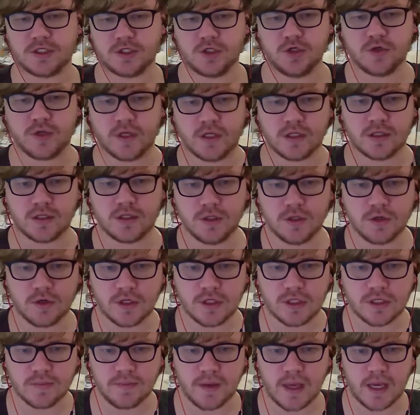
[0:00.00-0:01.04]
You can
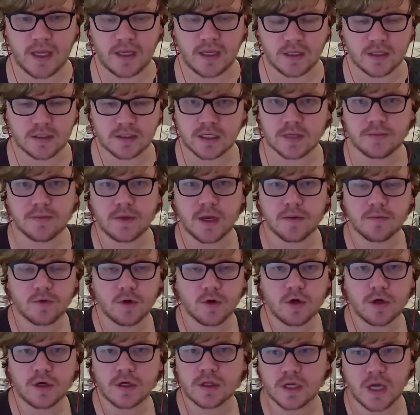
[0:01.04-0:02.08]
debate and tell me I'm
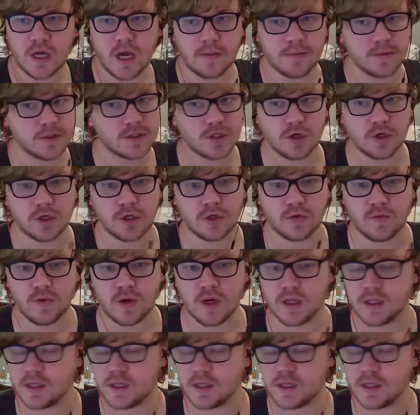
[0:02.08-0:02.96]
wrong in the comments all you want.